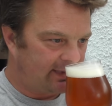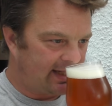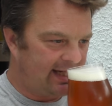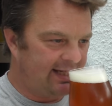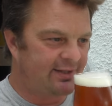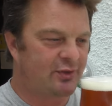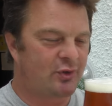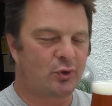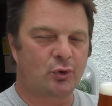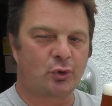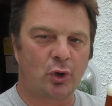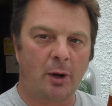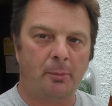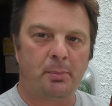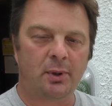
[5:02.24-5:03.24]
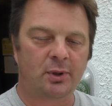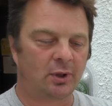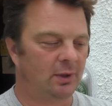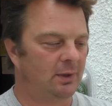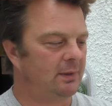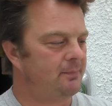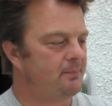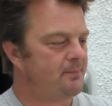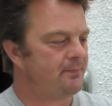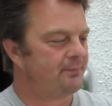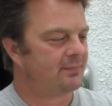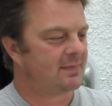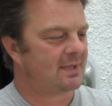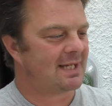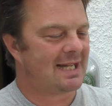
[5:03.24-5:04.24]
It's tropical
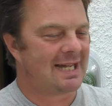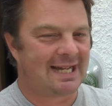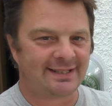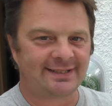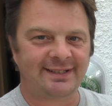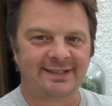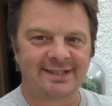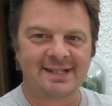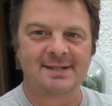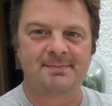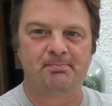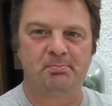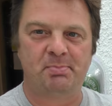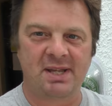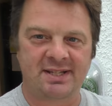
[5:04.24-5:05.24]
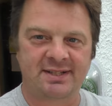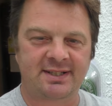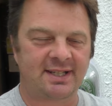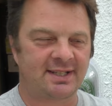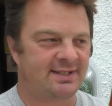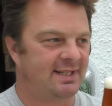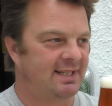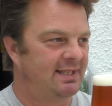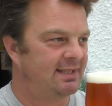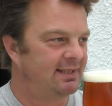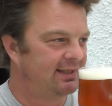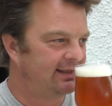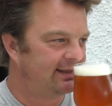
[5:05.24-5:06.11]
as it is biscuity.